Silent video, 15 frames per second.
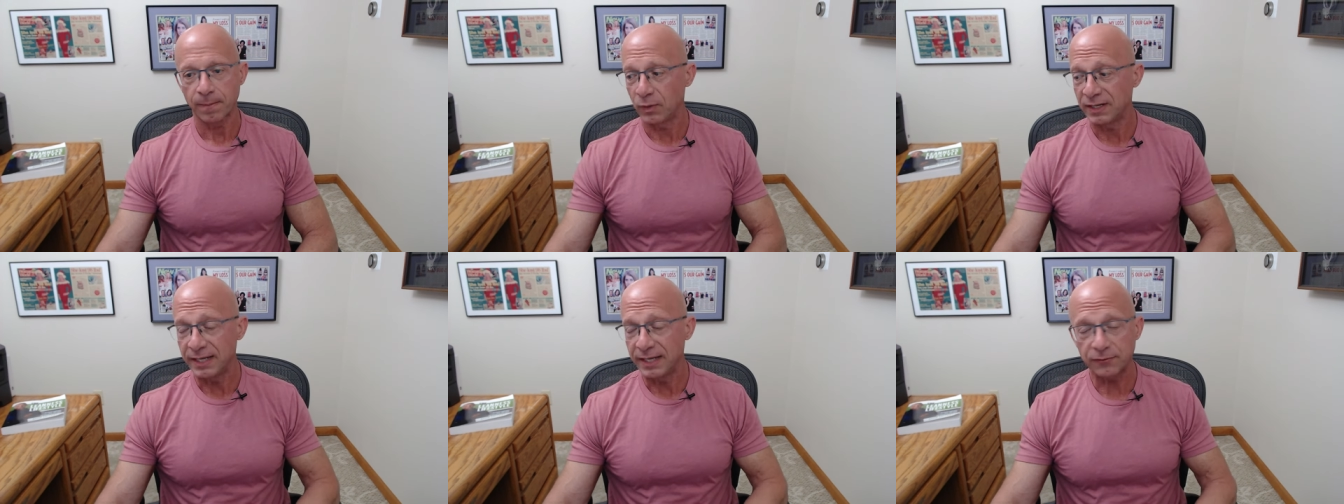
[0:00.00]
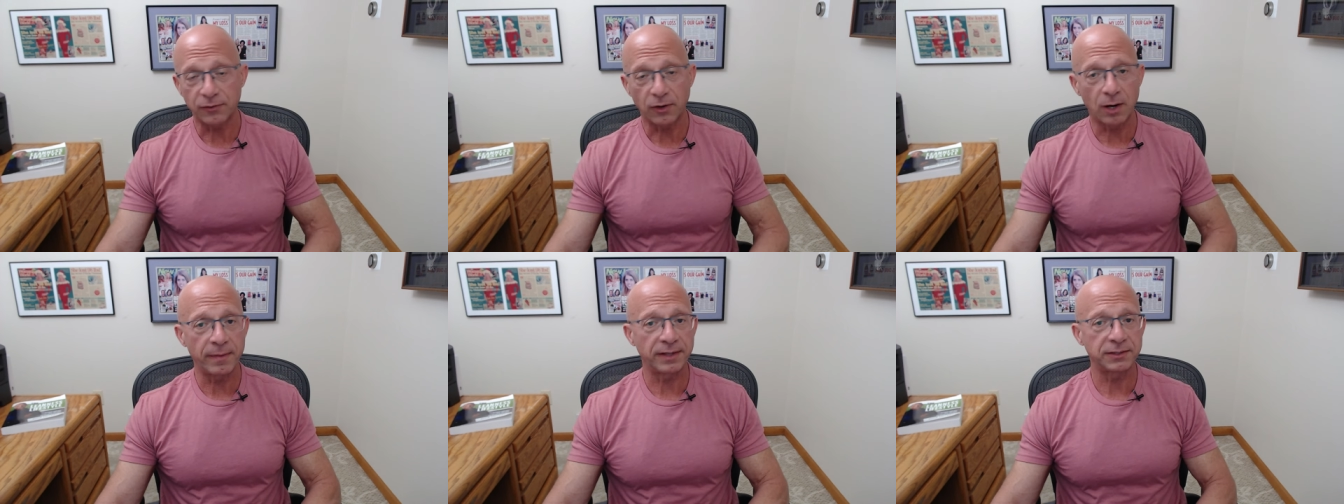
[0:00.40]
We need it
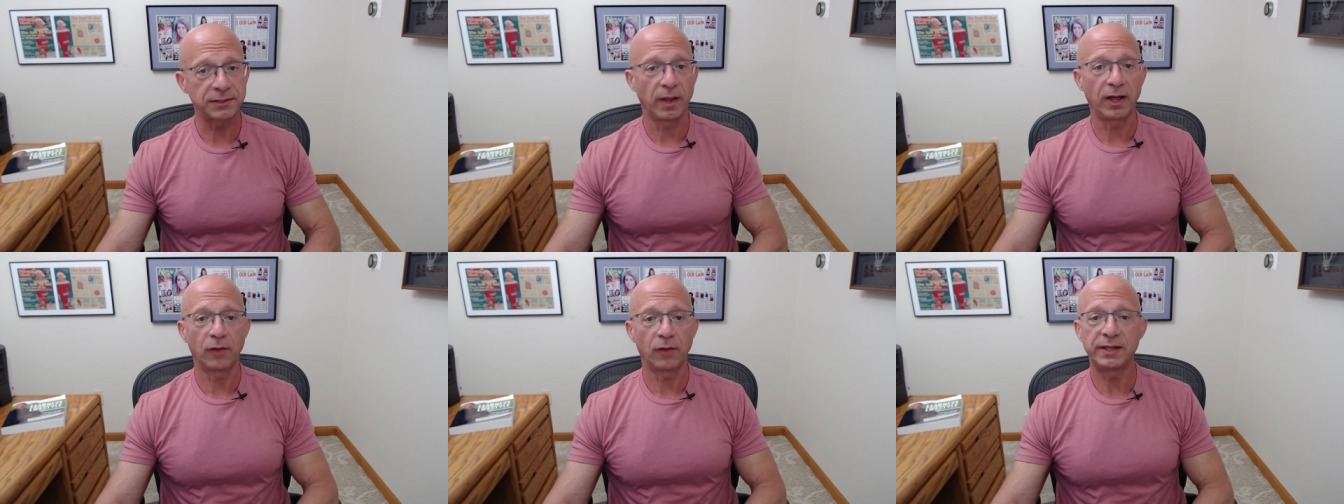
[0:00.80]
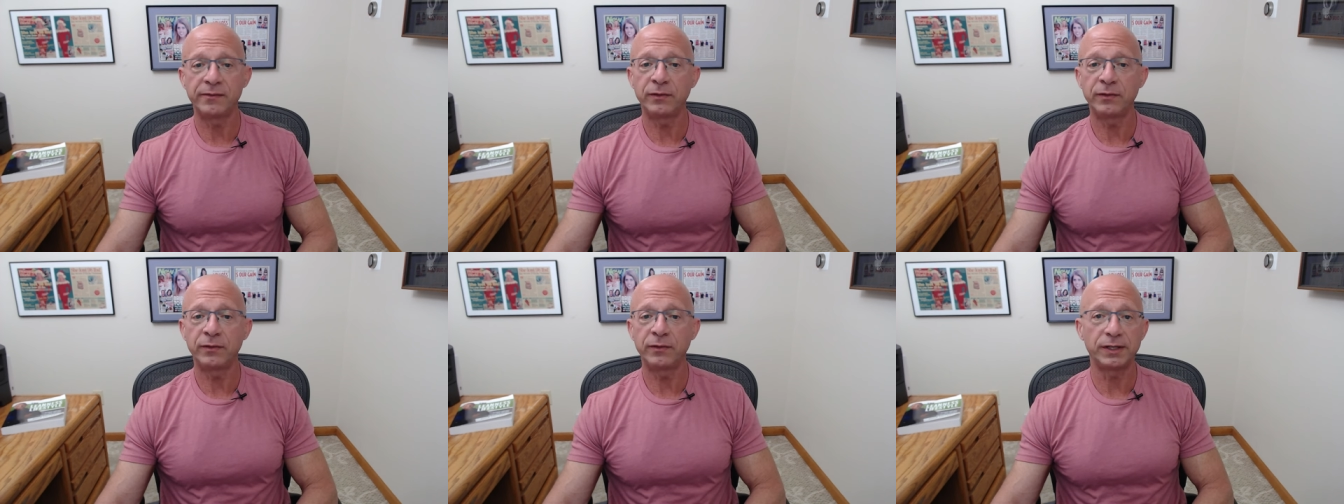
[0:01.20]
for our mental health.
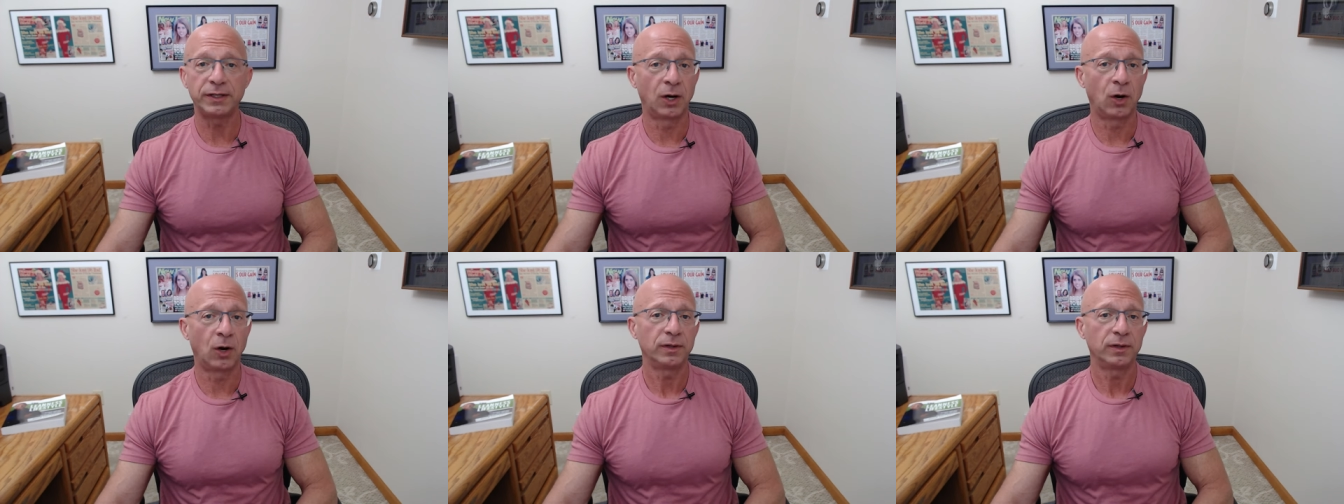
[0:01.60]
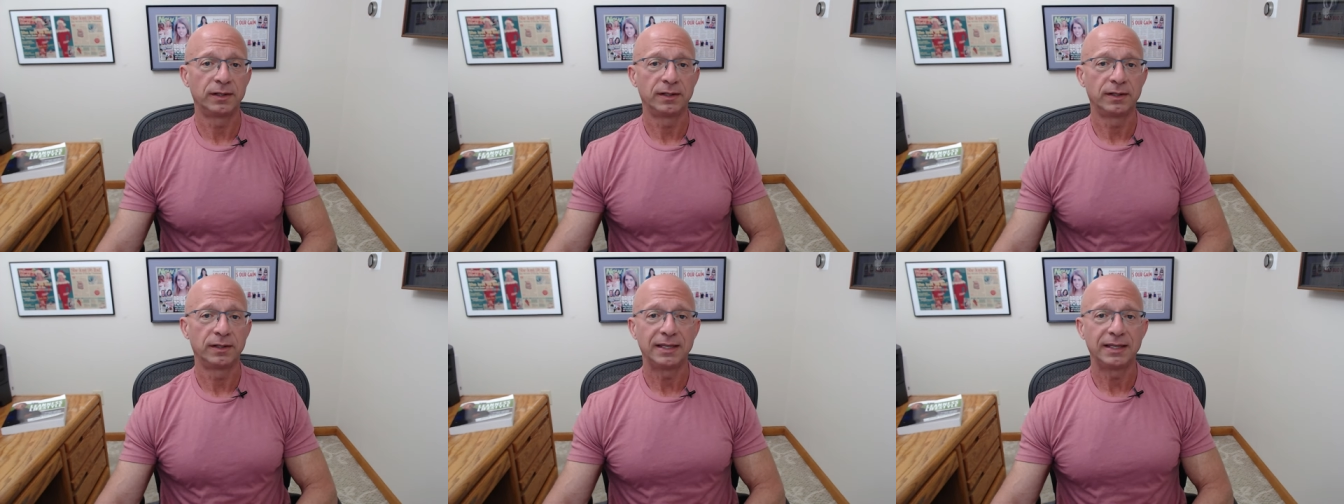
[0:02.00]
Even if we don't
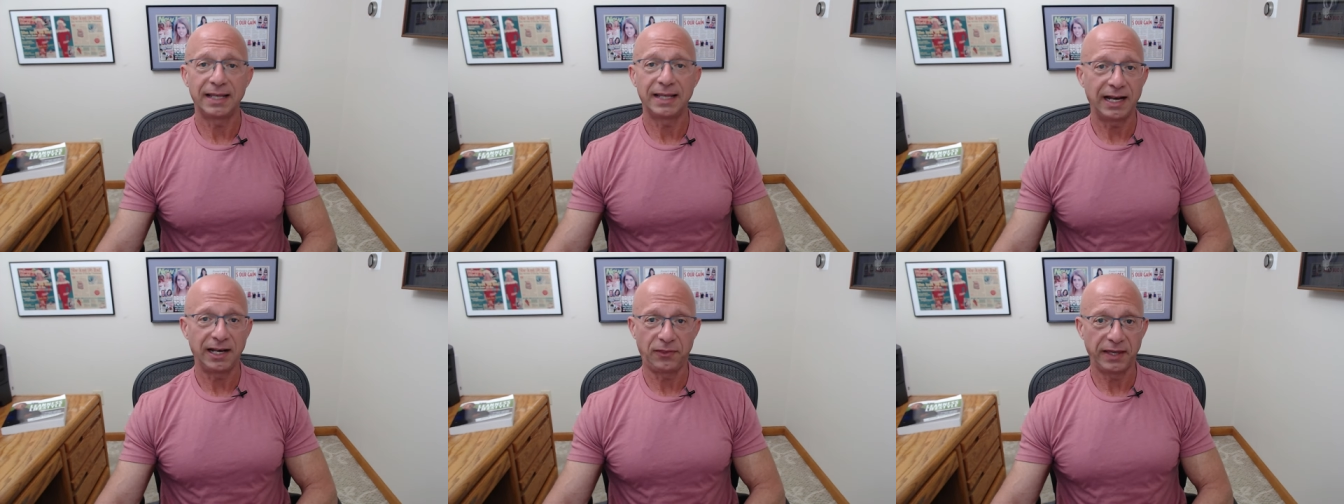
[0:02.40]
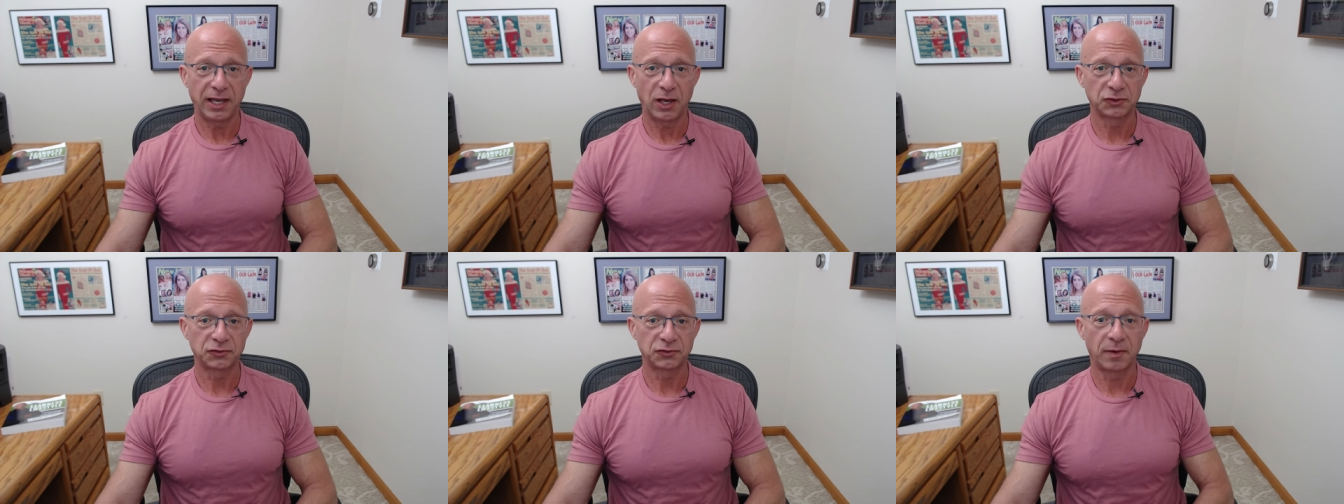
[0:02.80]
get anything
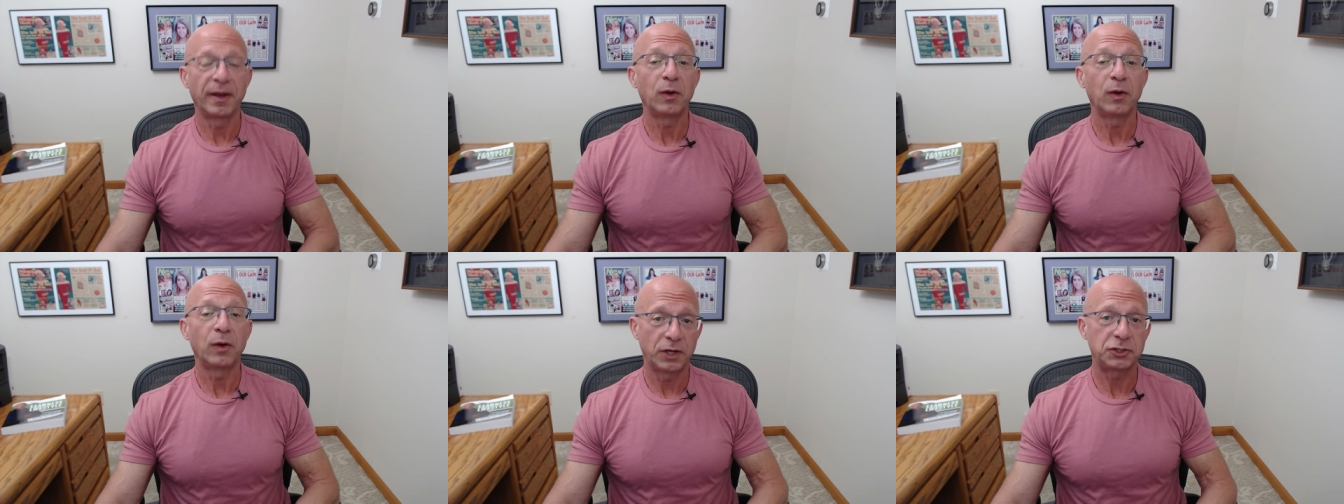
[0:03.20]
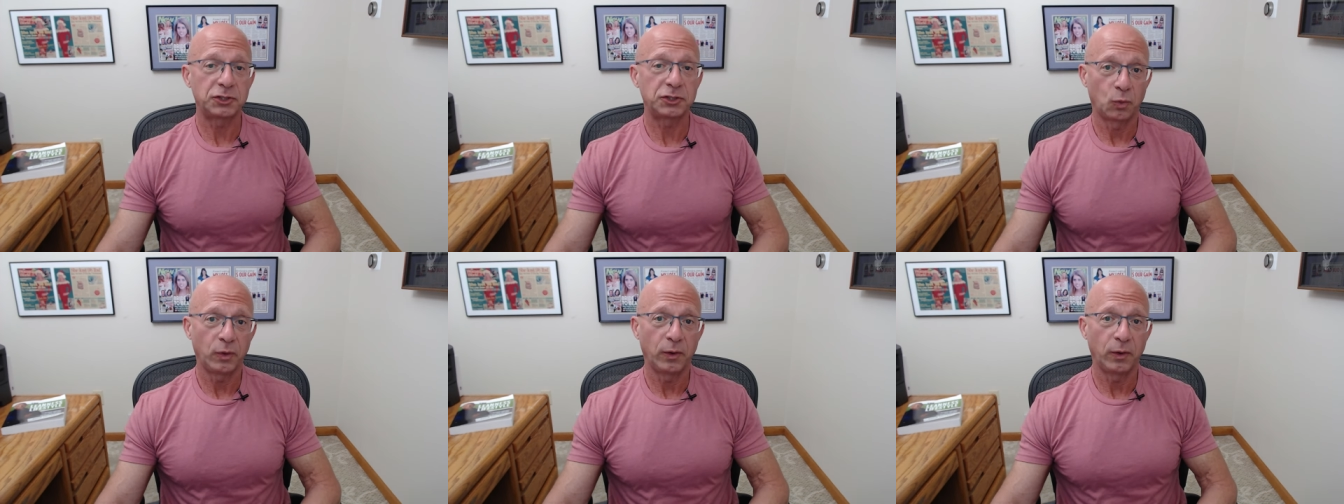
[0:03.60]
else from it,
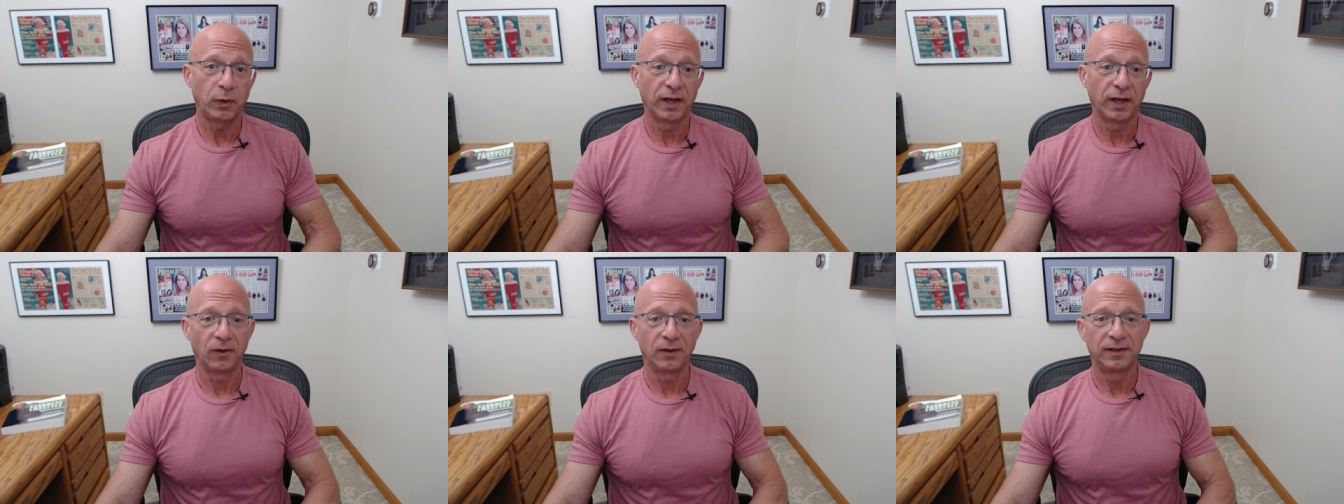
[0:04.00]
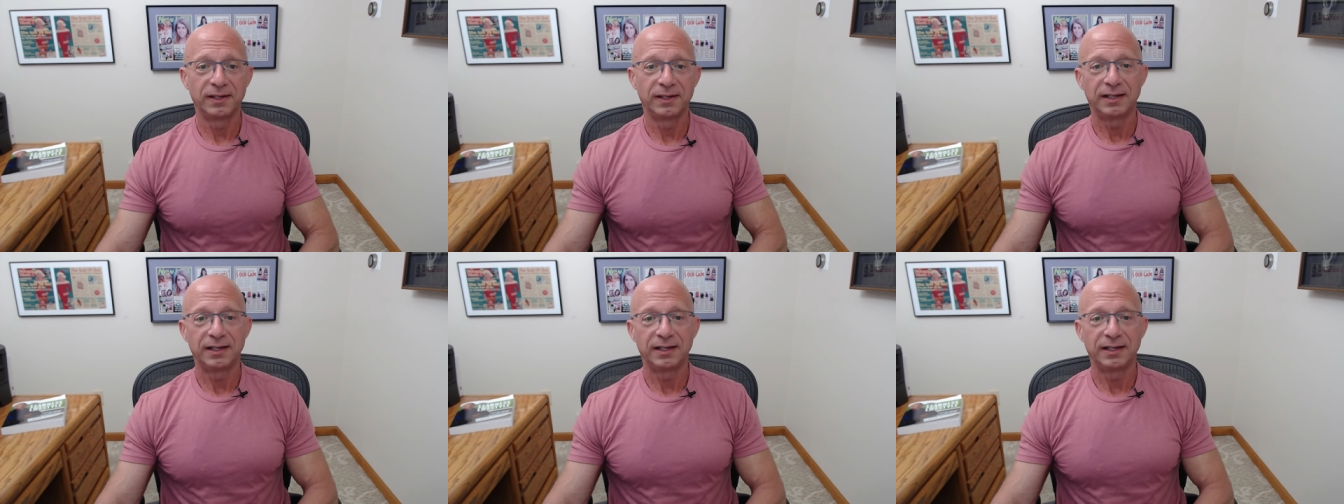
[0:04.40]
which we will.